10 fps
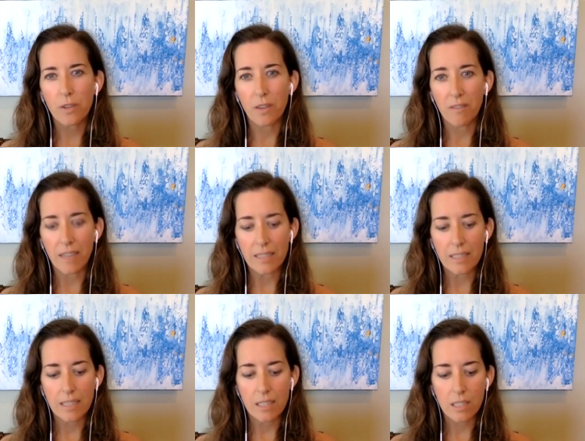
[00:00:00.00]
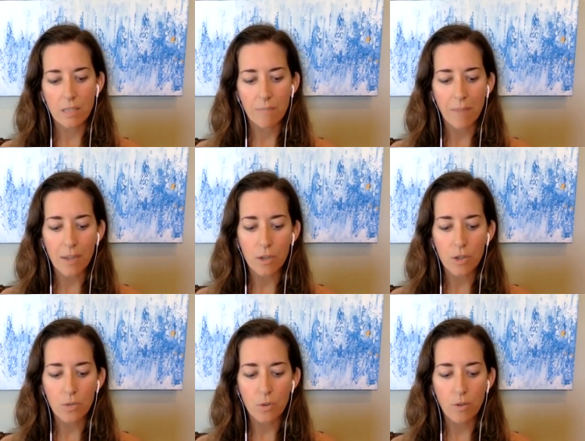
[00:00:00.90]
investing to make
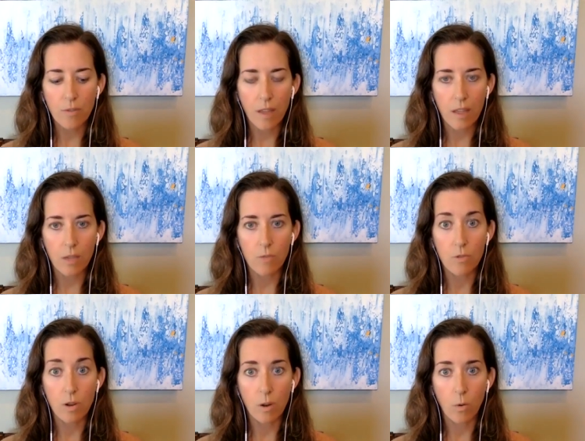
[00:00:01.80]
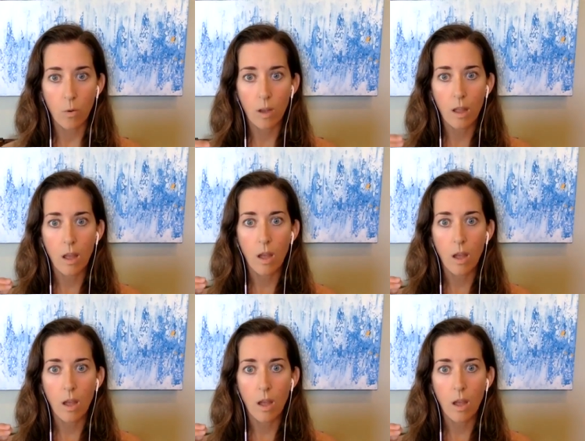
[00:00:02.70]
sure that you know